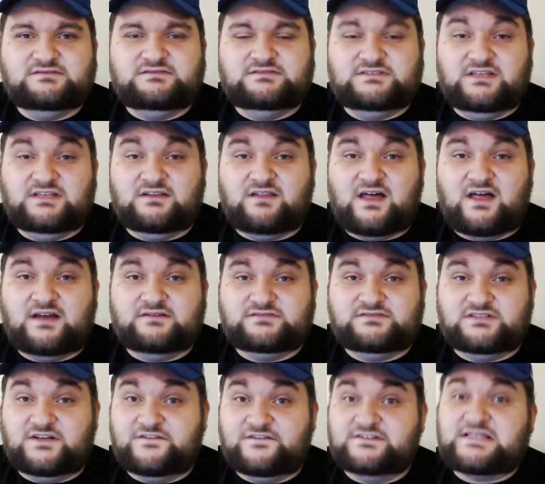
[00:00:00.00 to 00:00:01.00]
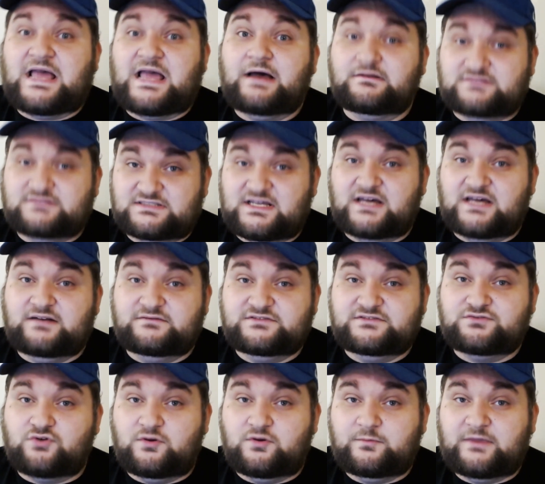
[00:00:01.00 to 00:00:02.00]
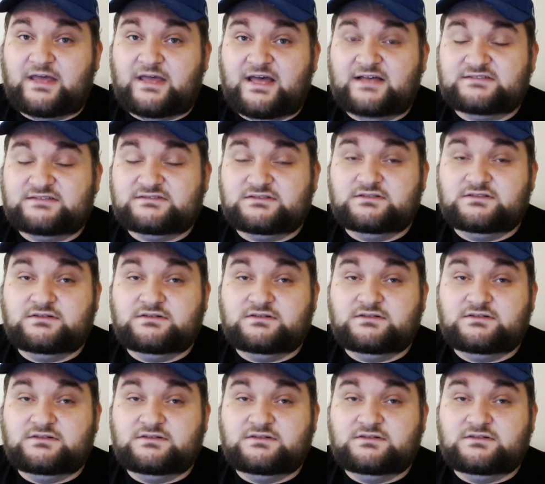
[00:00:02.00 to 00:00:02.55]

see a lot of service outside of Stormcast